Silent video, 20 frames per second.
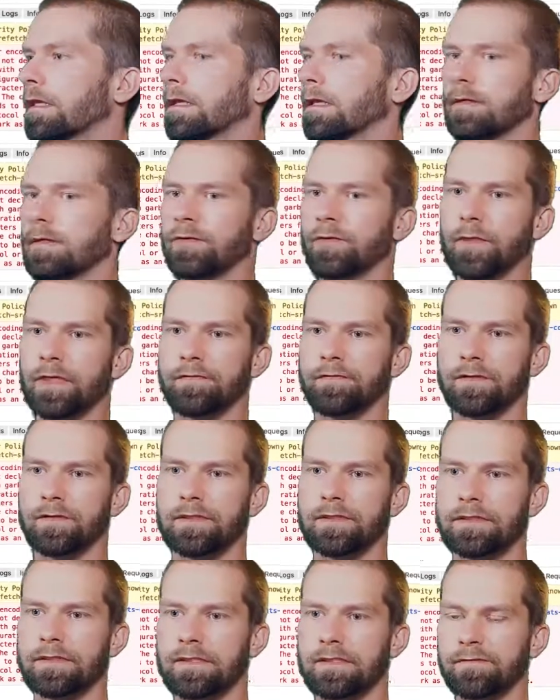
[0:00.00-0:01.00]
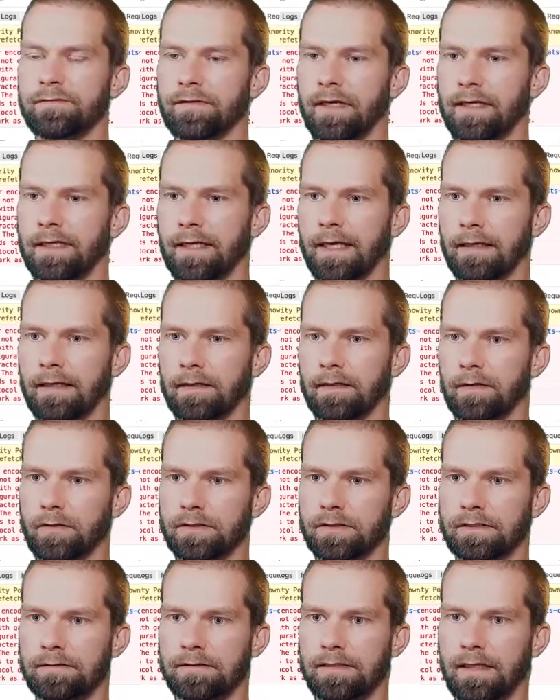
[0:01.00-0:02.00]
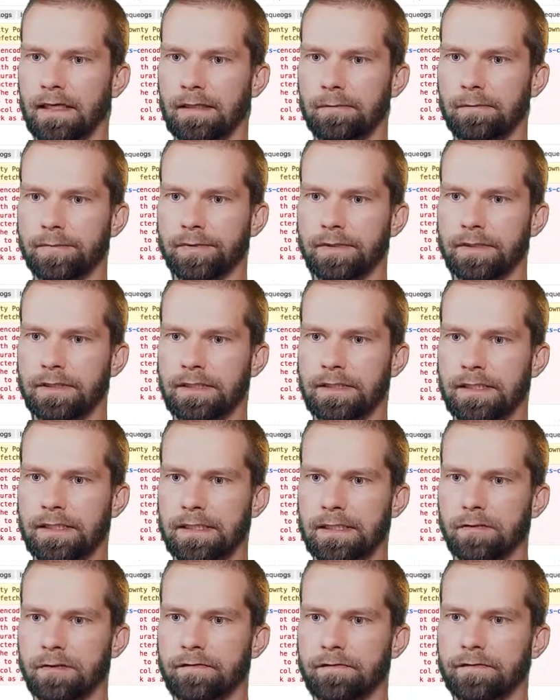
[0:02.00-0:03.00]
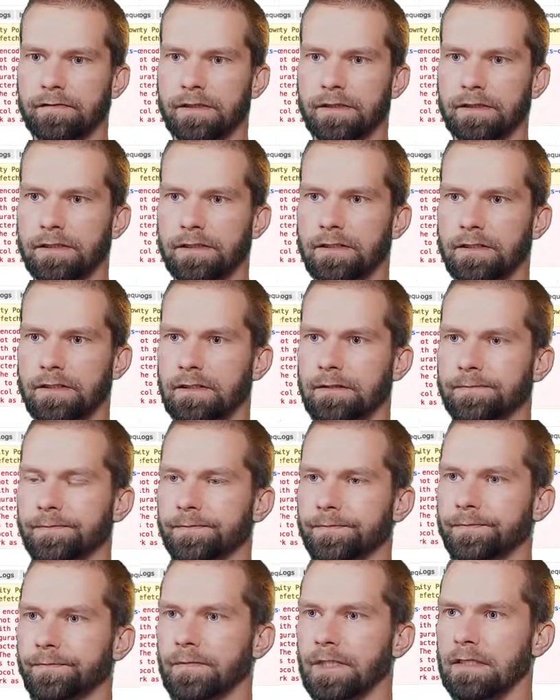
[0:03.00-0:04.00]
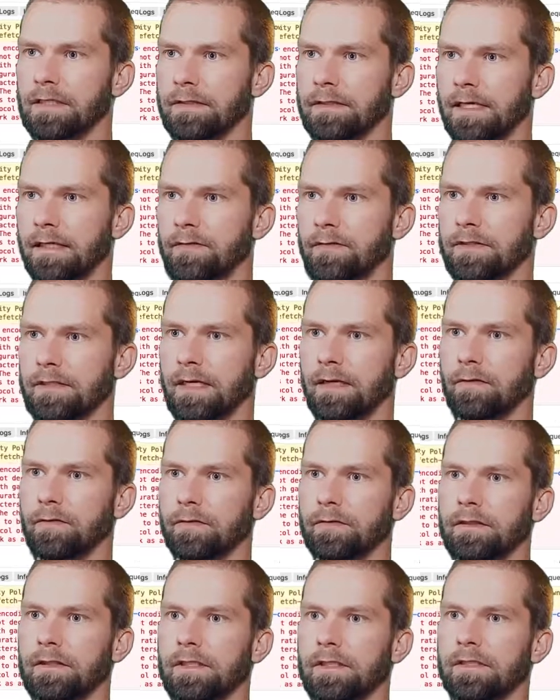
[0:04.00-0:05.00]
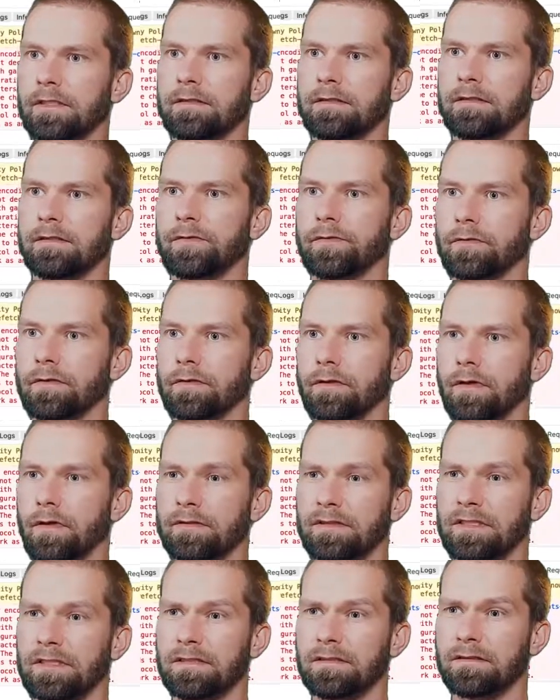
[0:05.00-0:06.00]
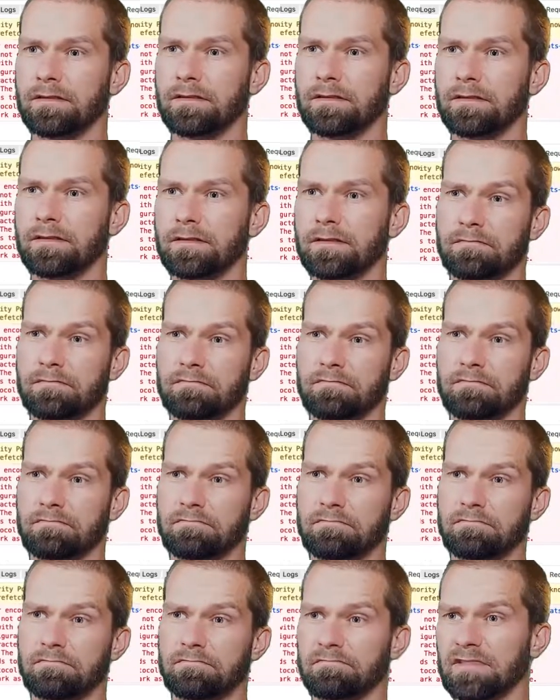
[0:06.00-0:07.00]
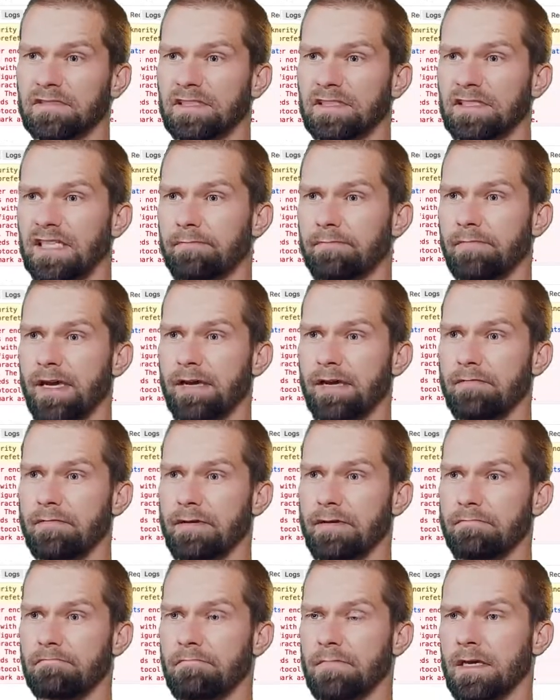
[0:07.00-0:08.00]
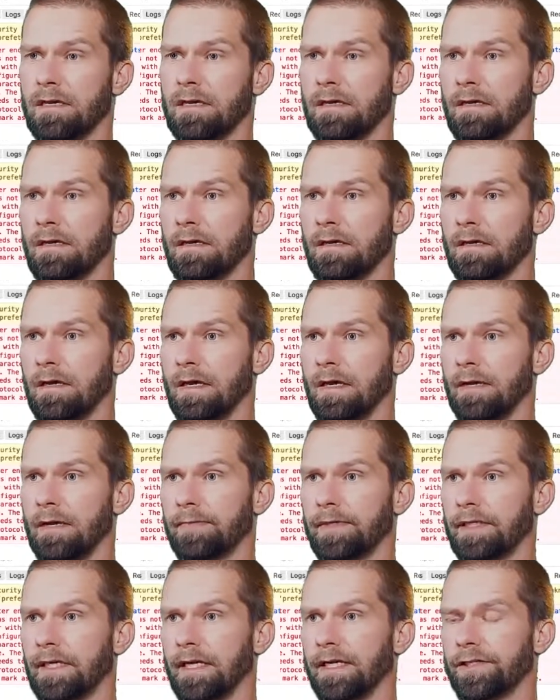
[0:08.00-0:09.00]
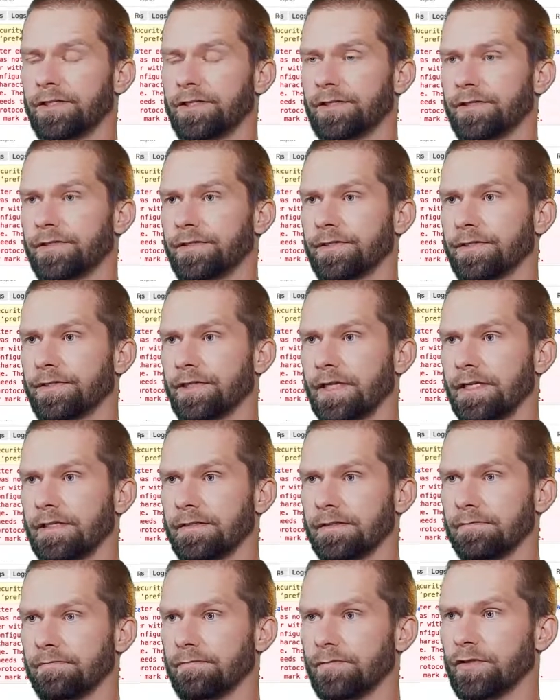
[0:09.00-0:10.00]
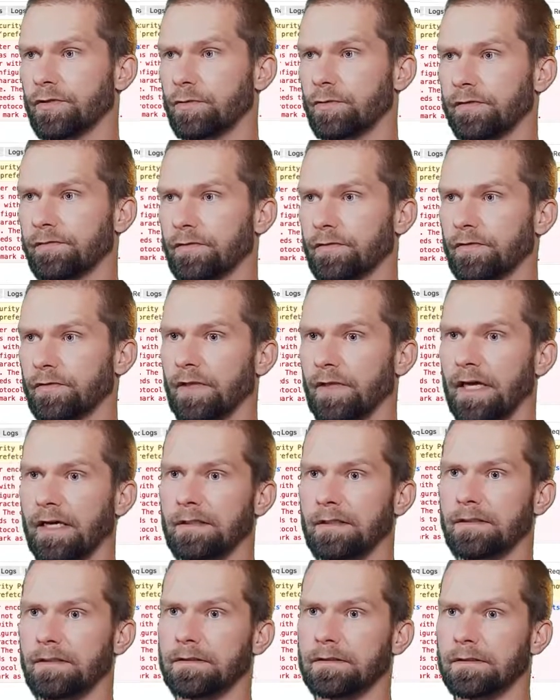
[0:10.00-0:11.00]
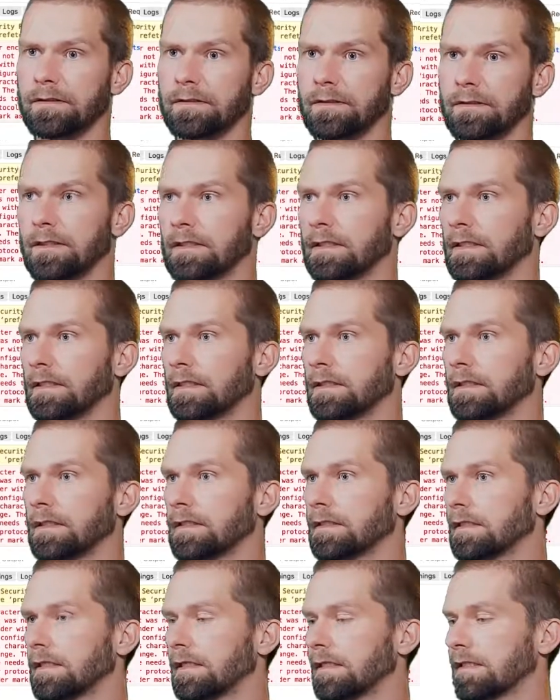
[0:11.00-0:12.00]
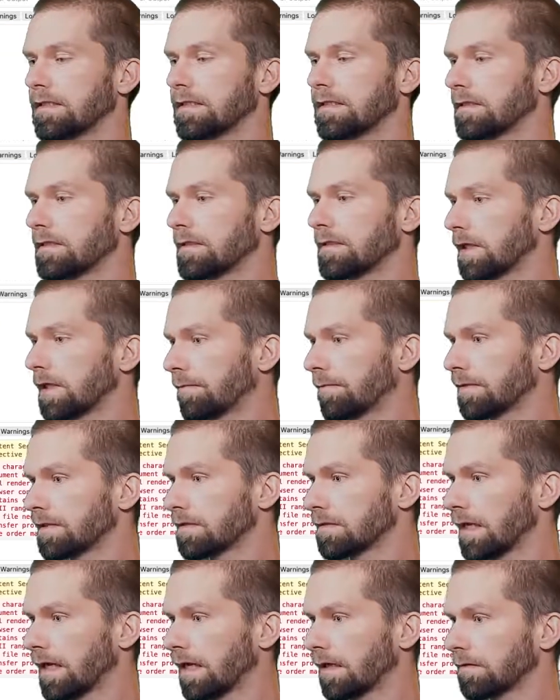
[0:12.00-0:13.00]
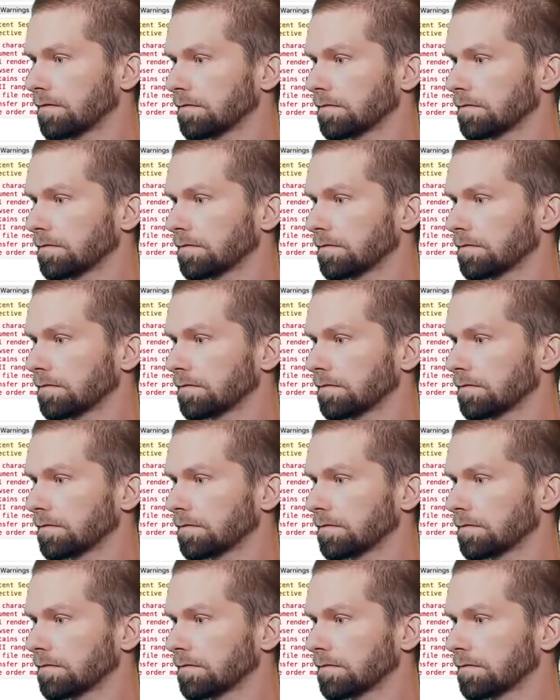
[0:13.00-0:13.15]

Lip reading: Do we have to define a content type in our function? Status code, and let's do content type maybe? Application JSON, do we have to do that? Let's see what happens now.